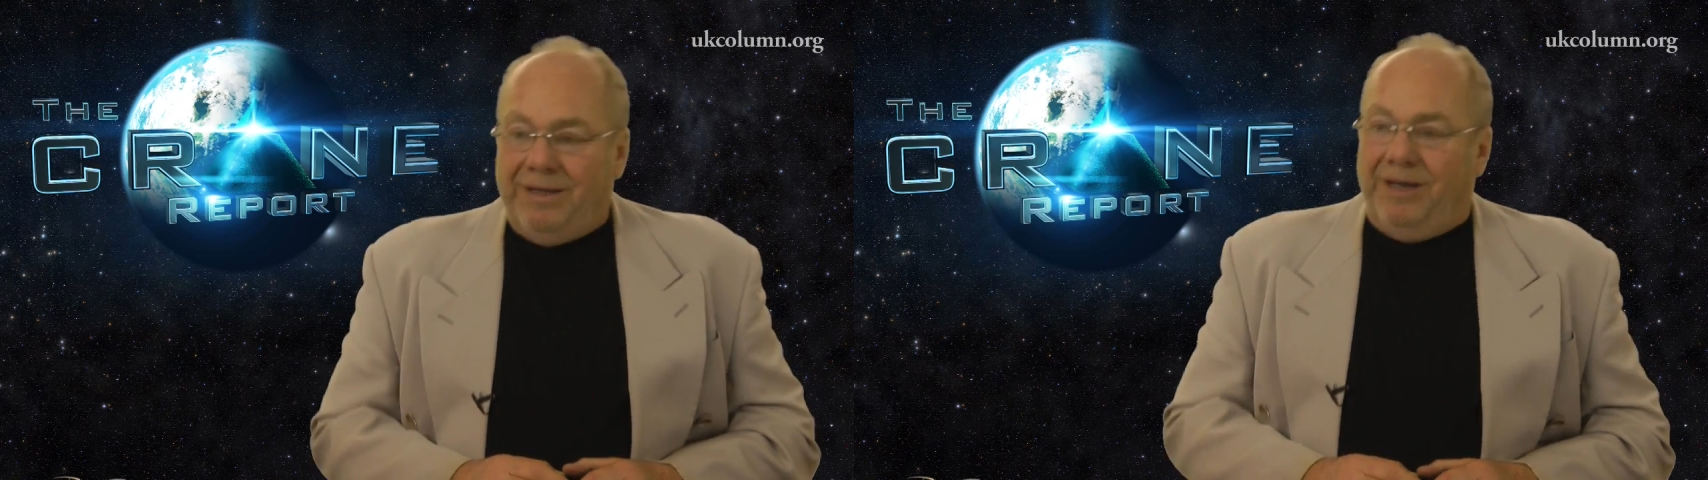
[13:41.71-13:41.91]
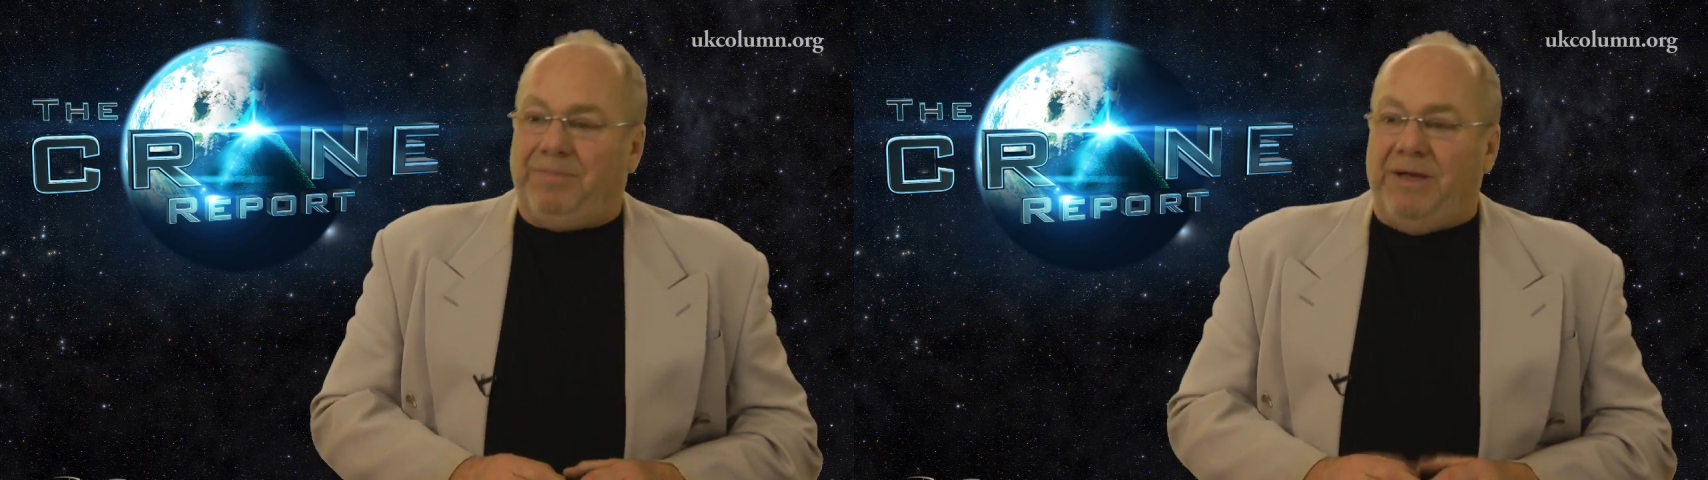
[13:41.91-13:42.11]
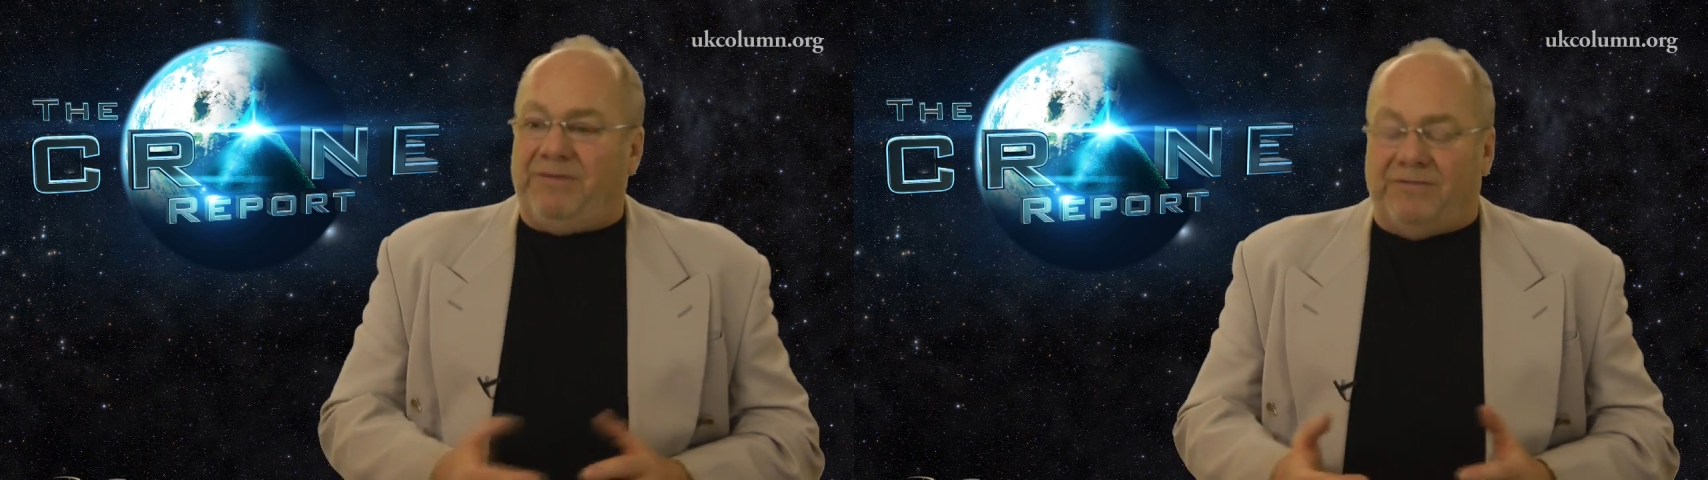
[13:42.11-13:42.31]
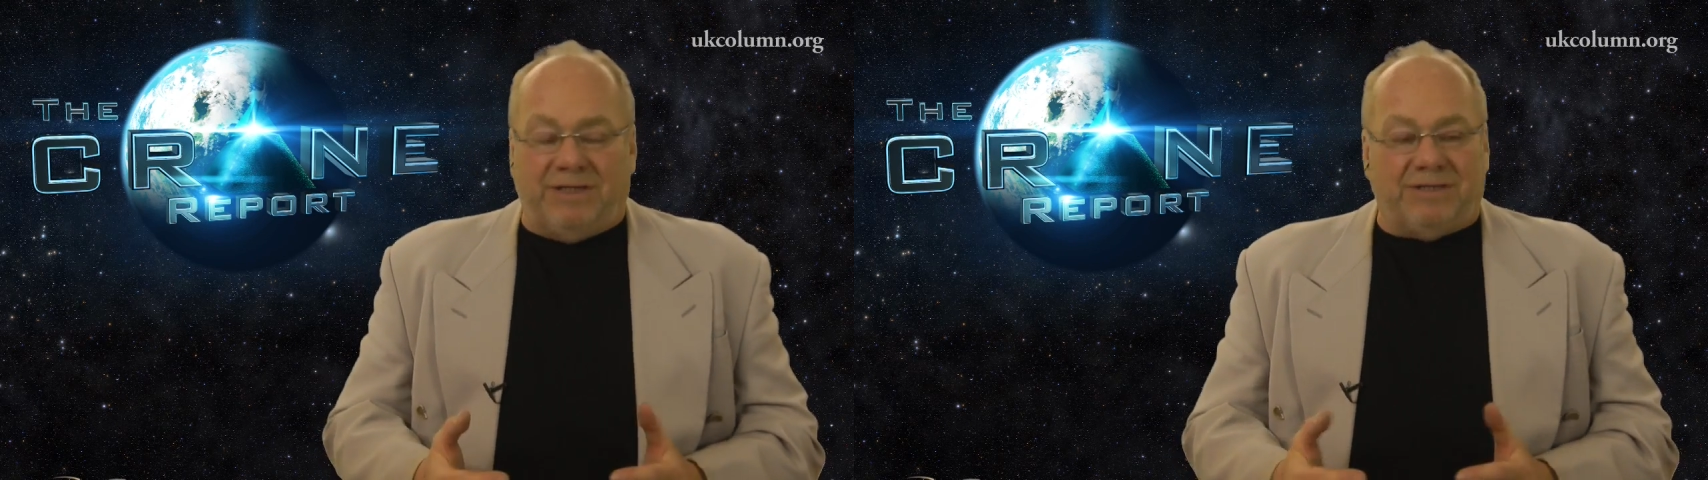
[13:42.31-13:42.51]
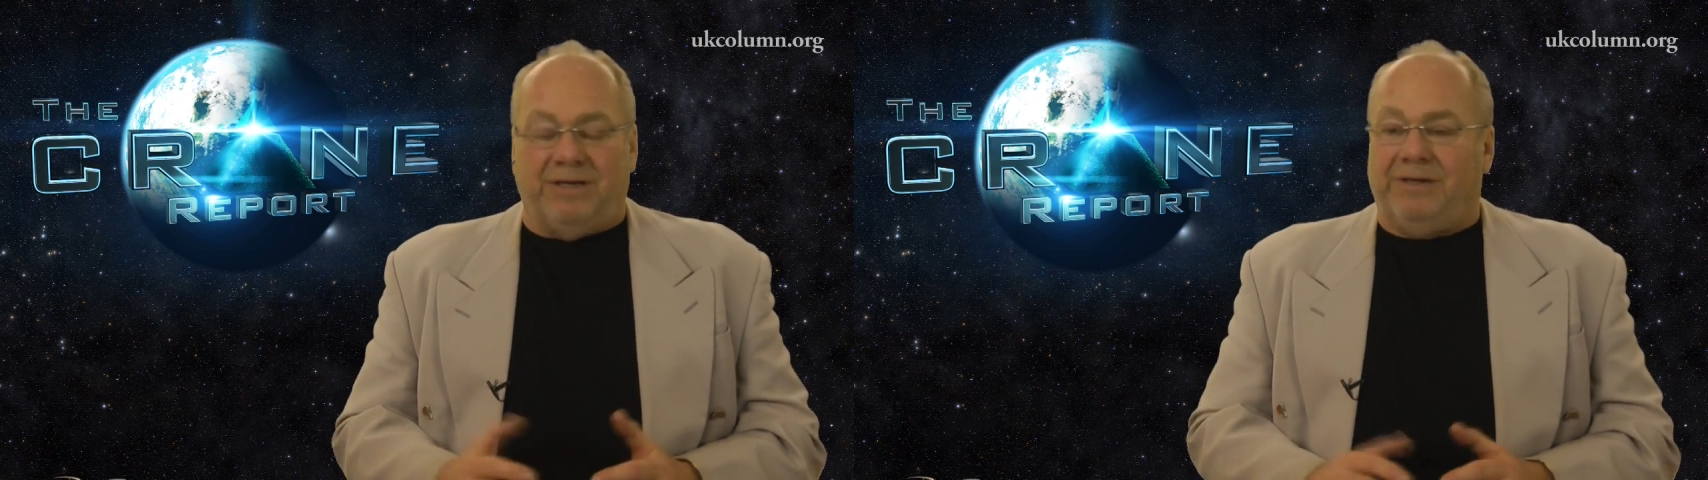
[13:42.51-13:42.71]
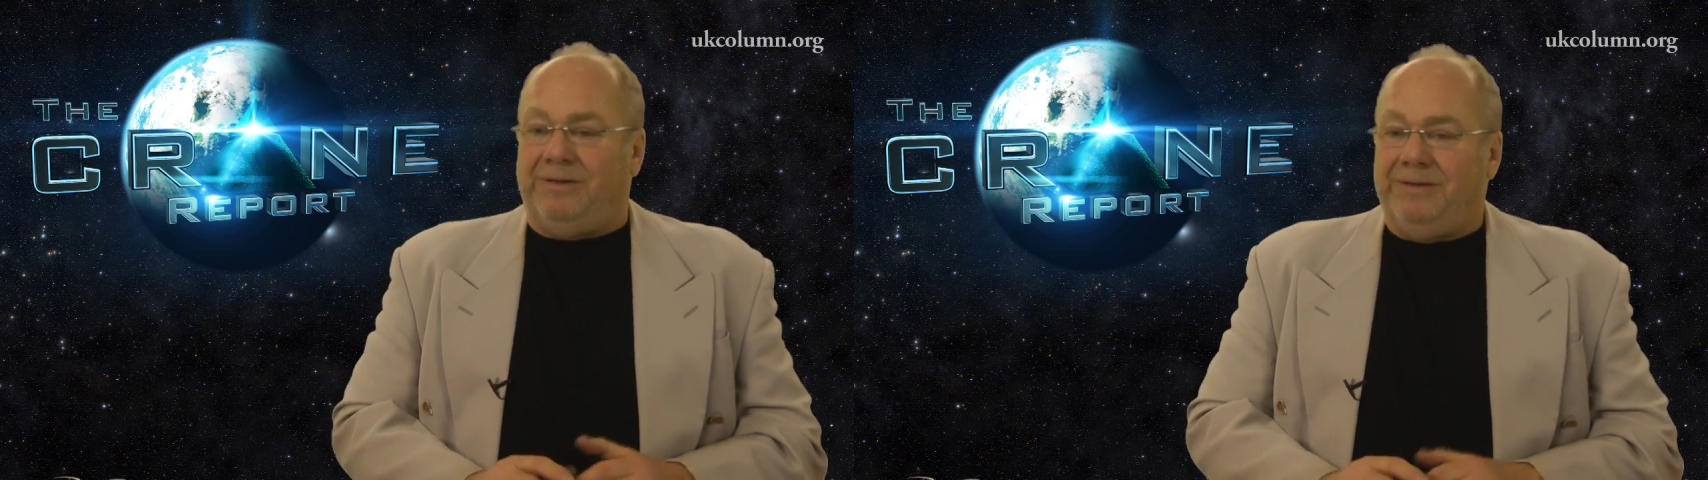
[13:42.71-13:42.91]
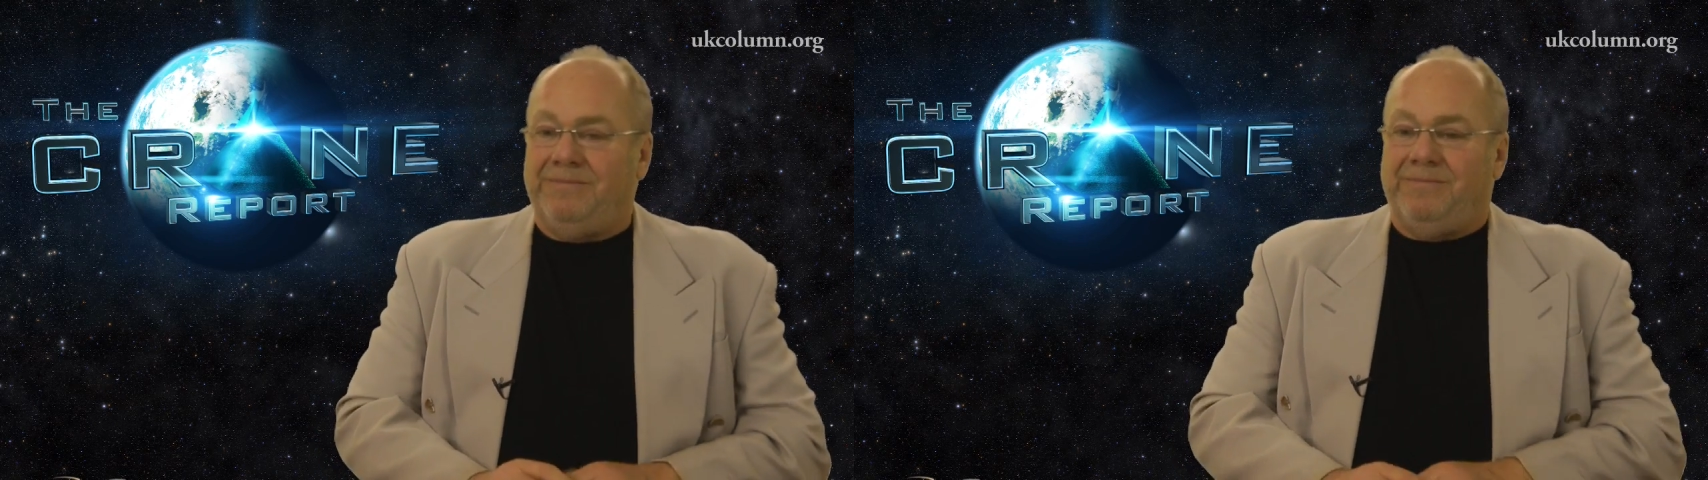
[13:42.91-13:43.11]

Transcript: B-52.